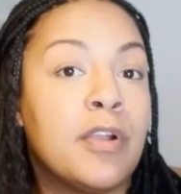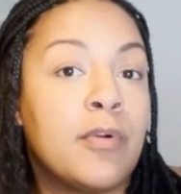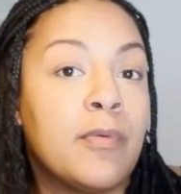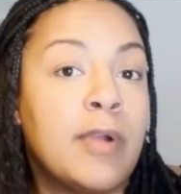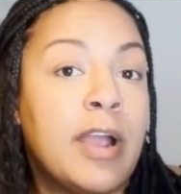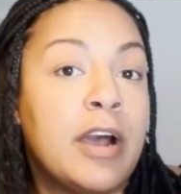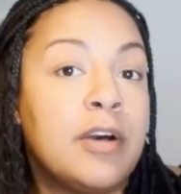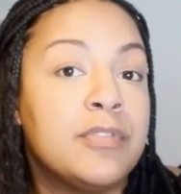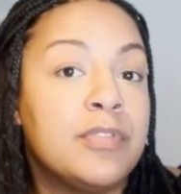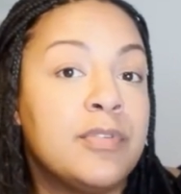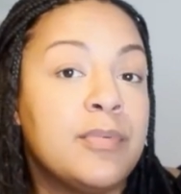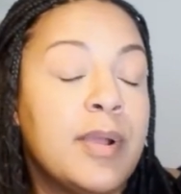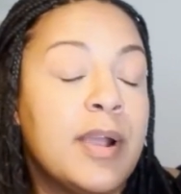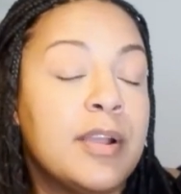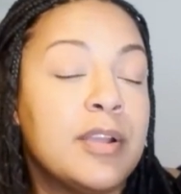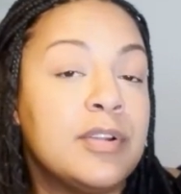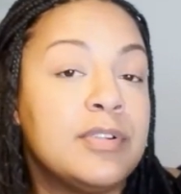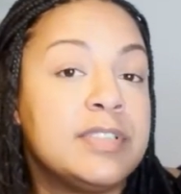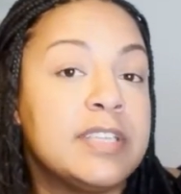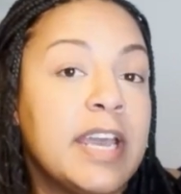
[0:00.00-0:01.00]
around throughout
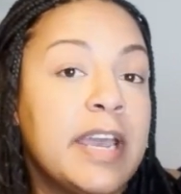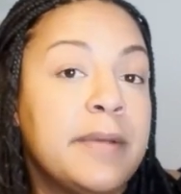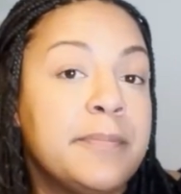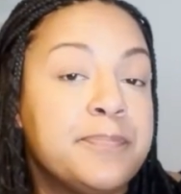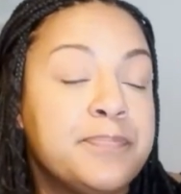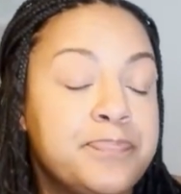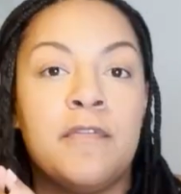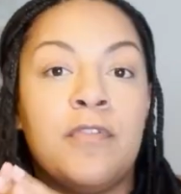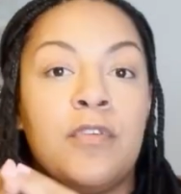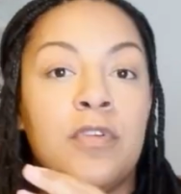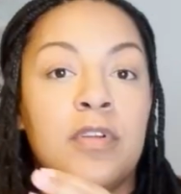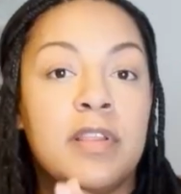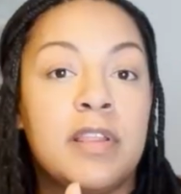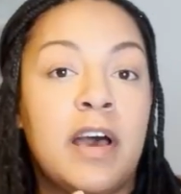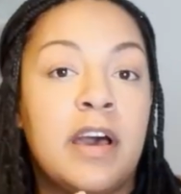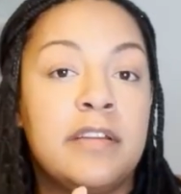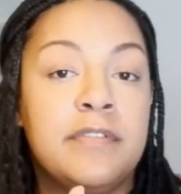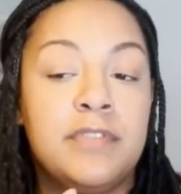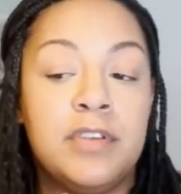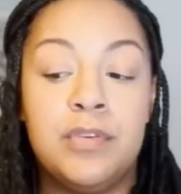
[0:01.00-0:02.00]
your day. For a
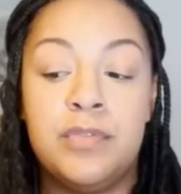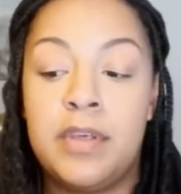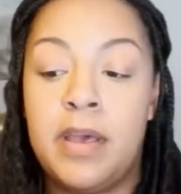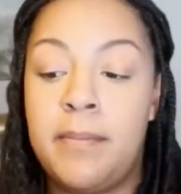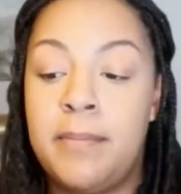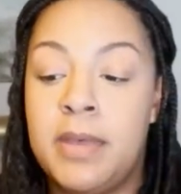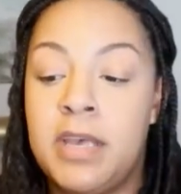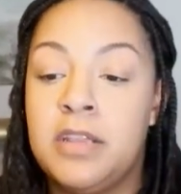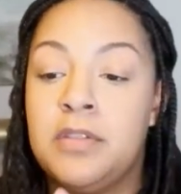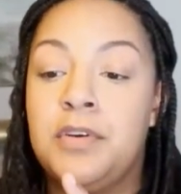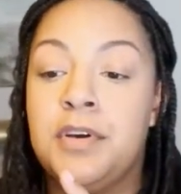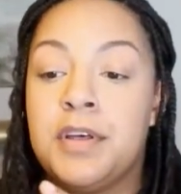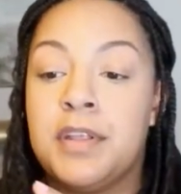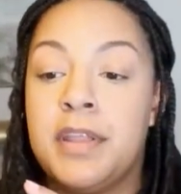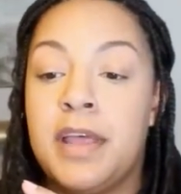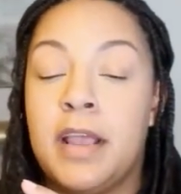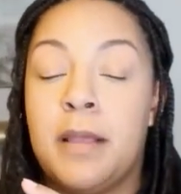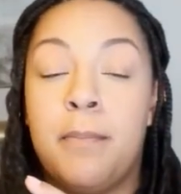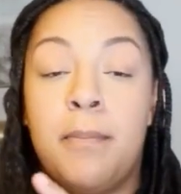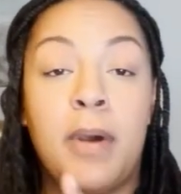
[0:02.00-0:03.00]
lot of you, that may look
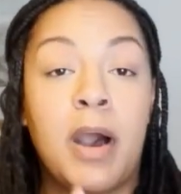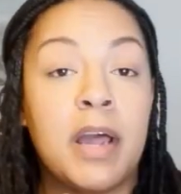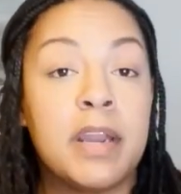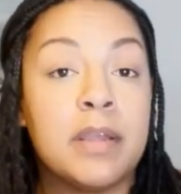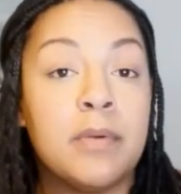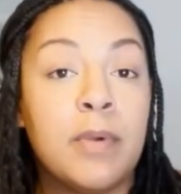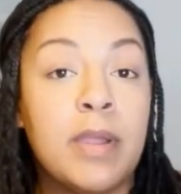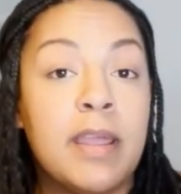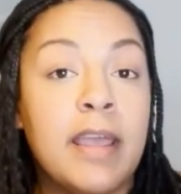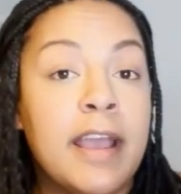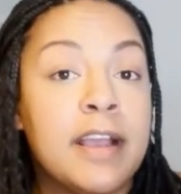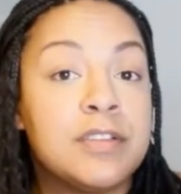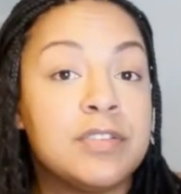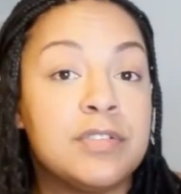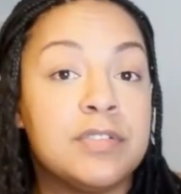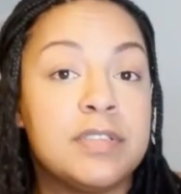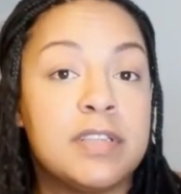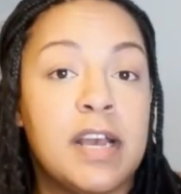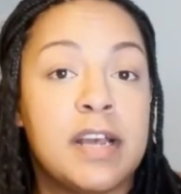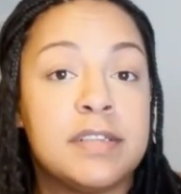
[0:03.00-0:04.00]
like body weight
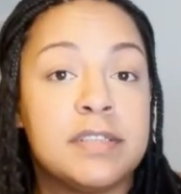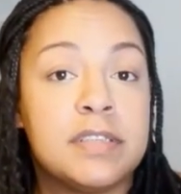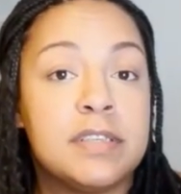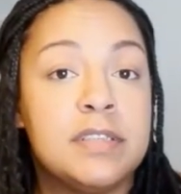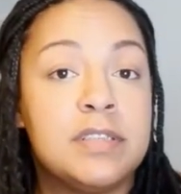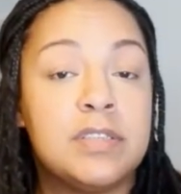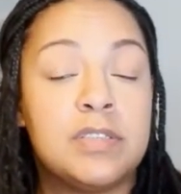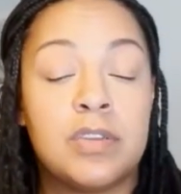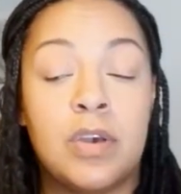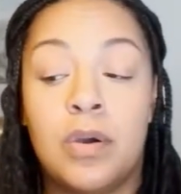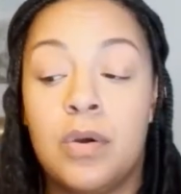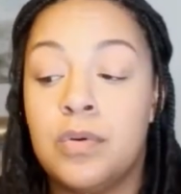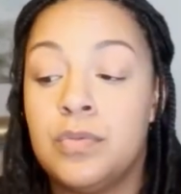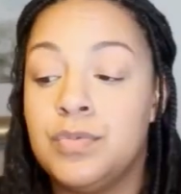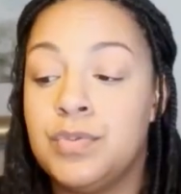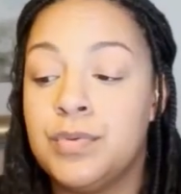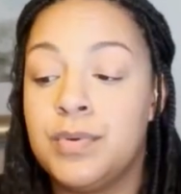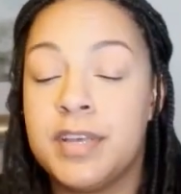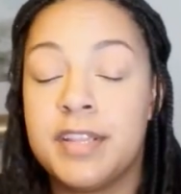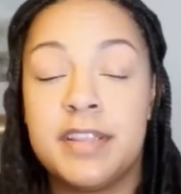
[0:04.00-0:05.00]
exercises. So
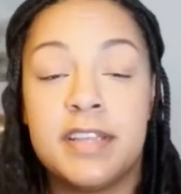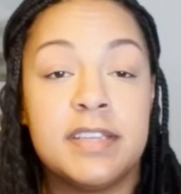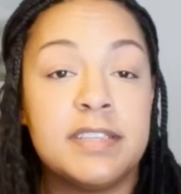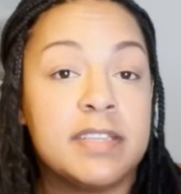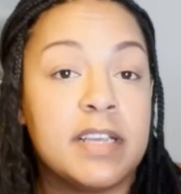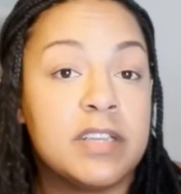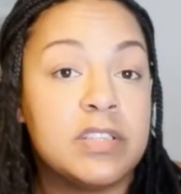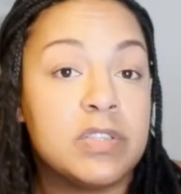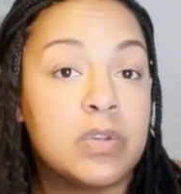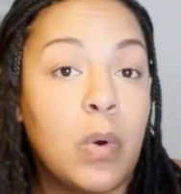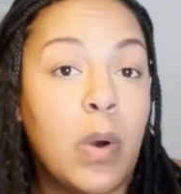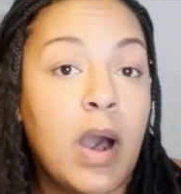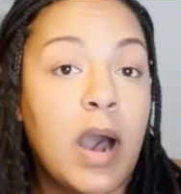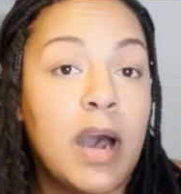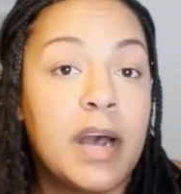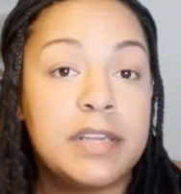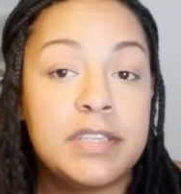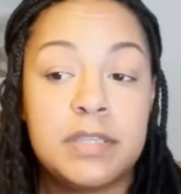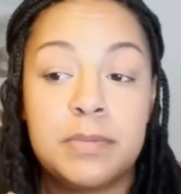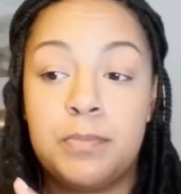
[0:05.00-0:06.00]
doing things like
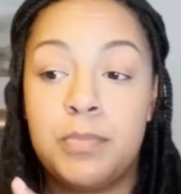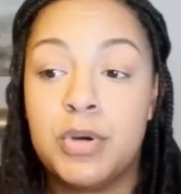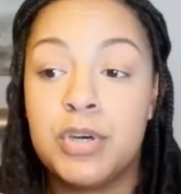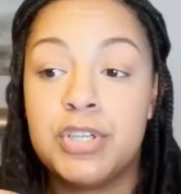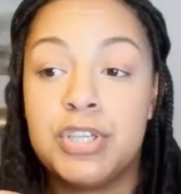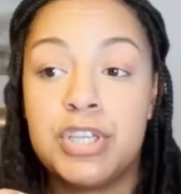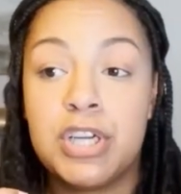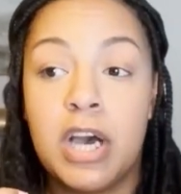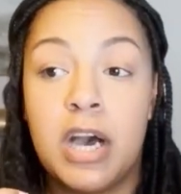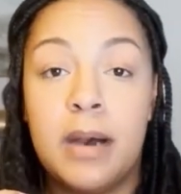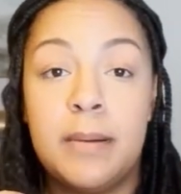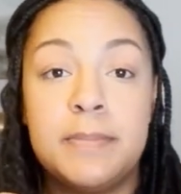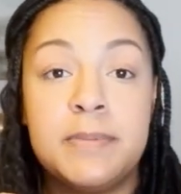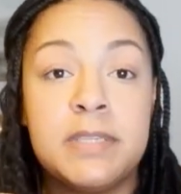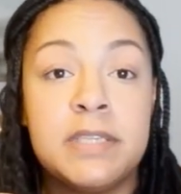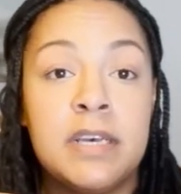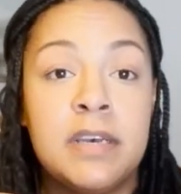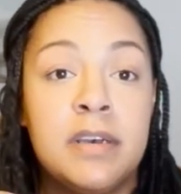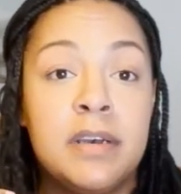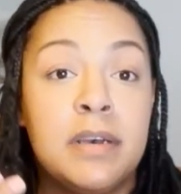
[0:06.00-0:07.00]
squats,
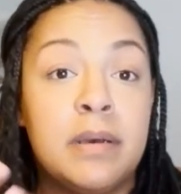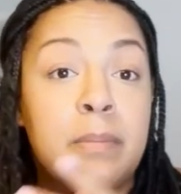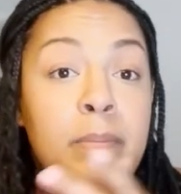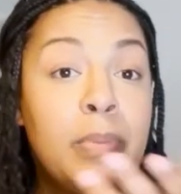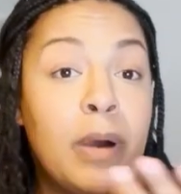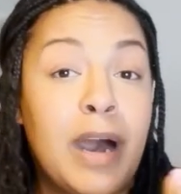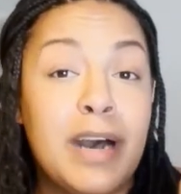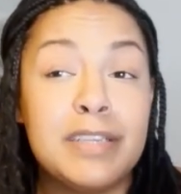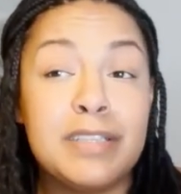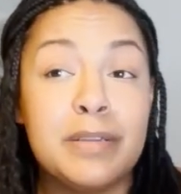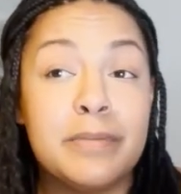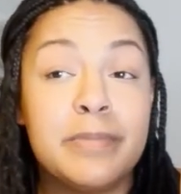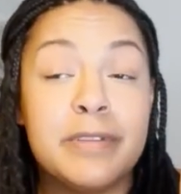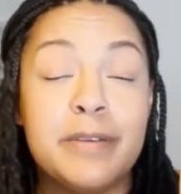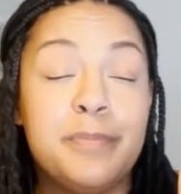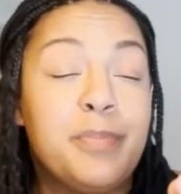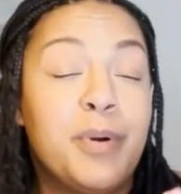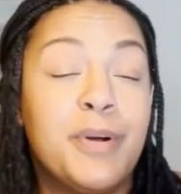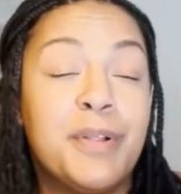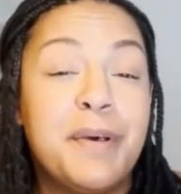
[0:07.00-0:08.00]
push-ups, possibly
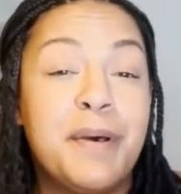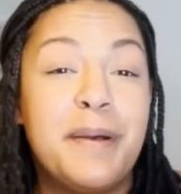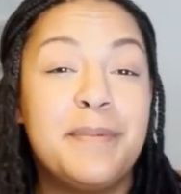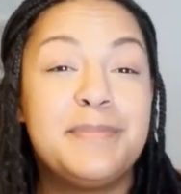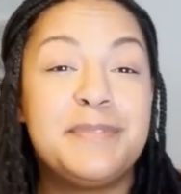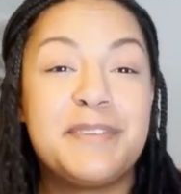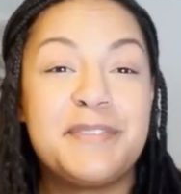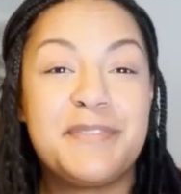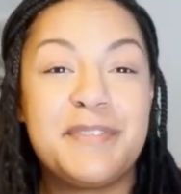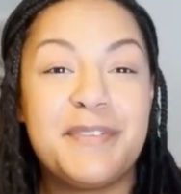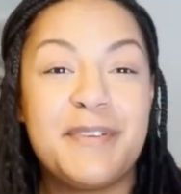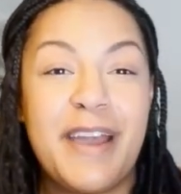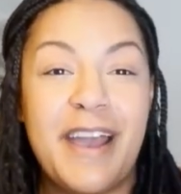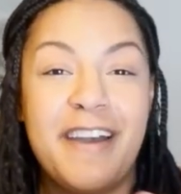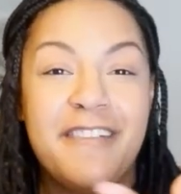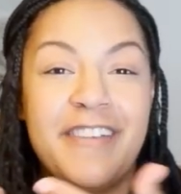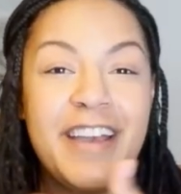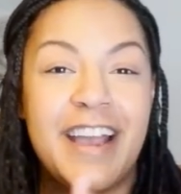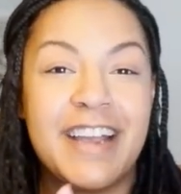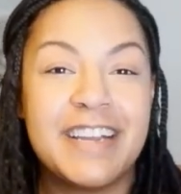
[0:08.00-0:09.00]
pull-ups if you
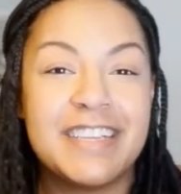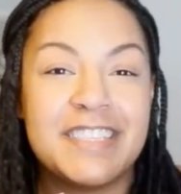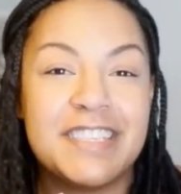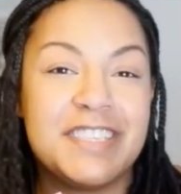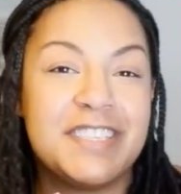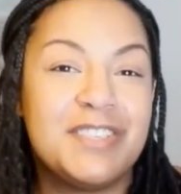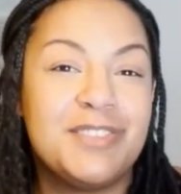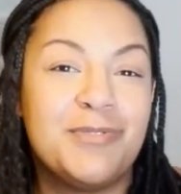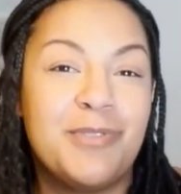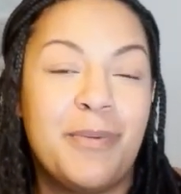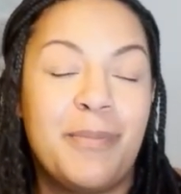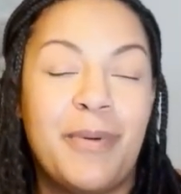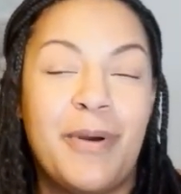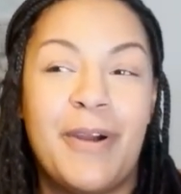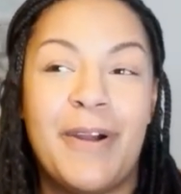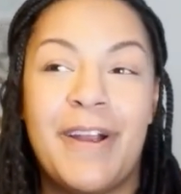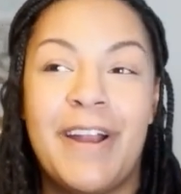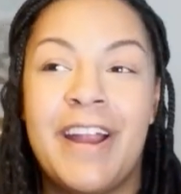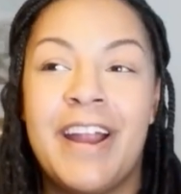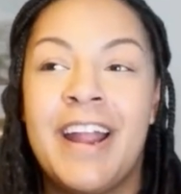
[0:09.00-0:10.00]
have access to a
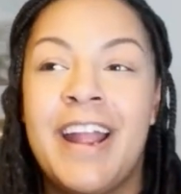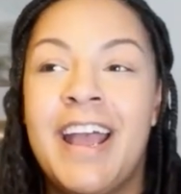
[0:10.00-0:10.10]
bar,